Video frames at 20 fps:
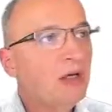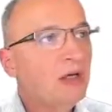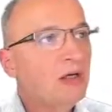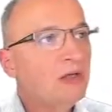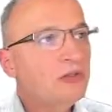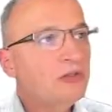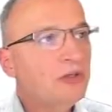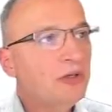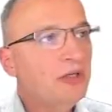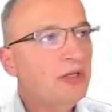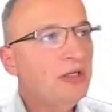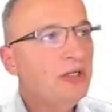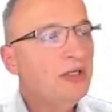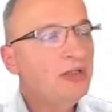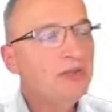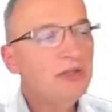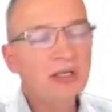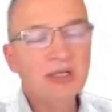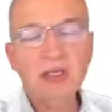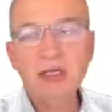So
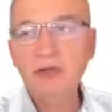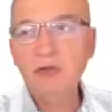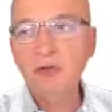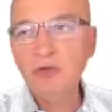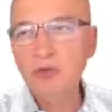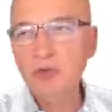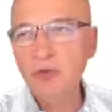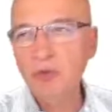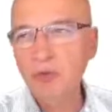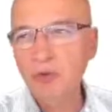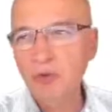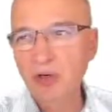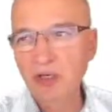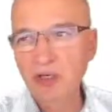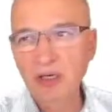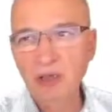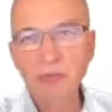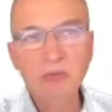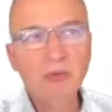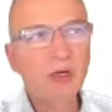here's what I do
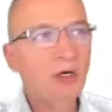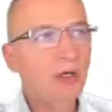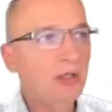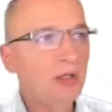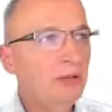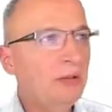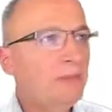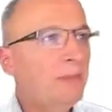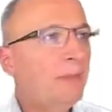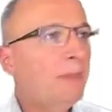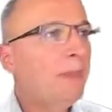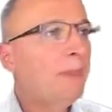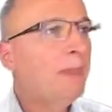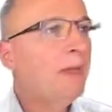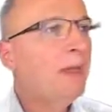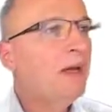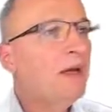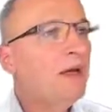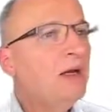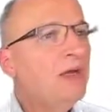when I'm done.
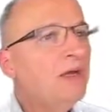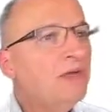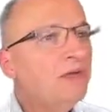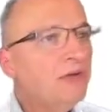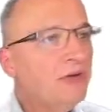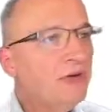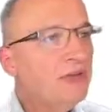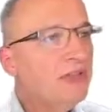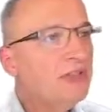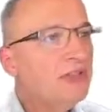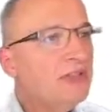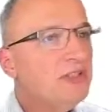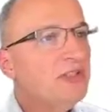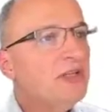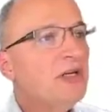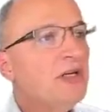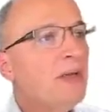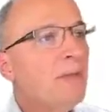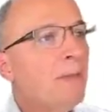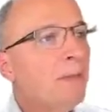
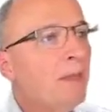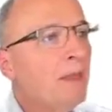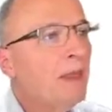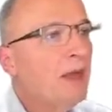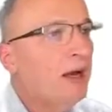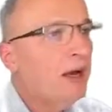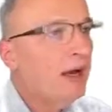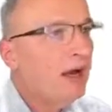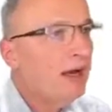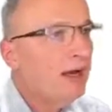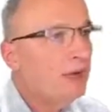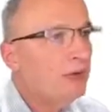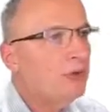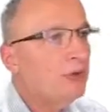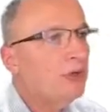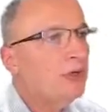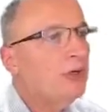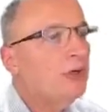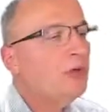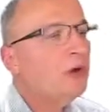First, I
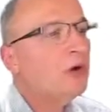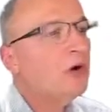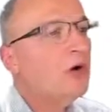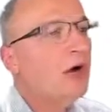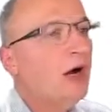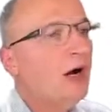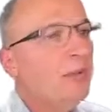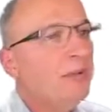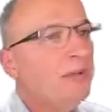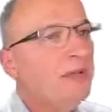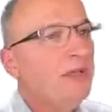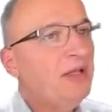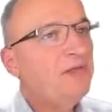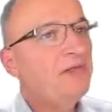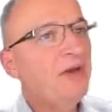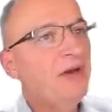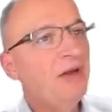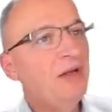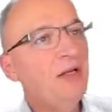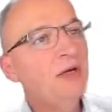will copy the
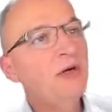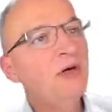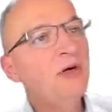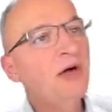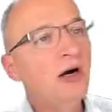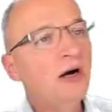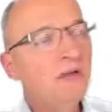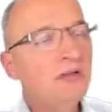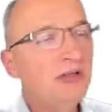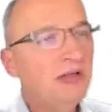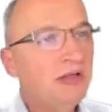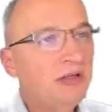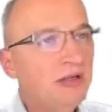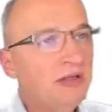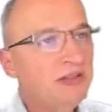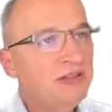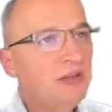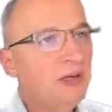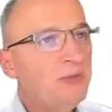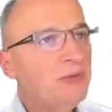value of the
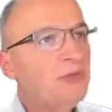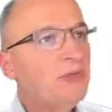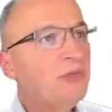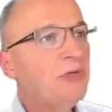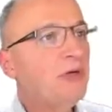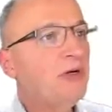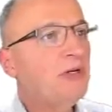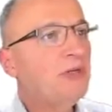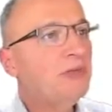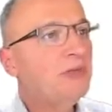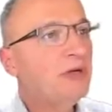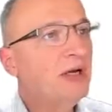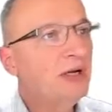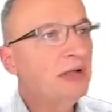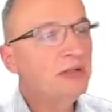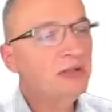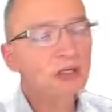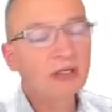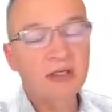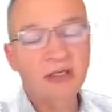exception program
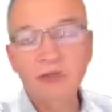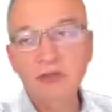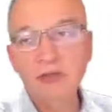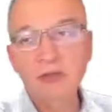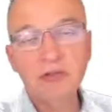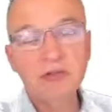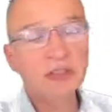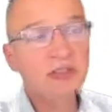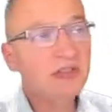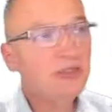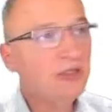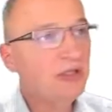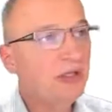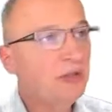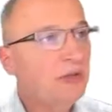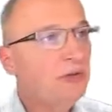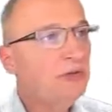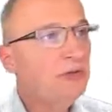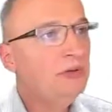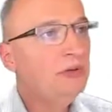counter into
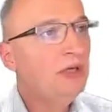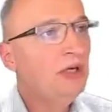T0.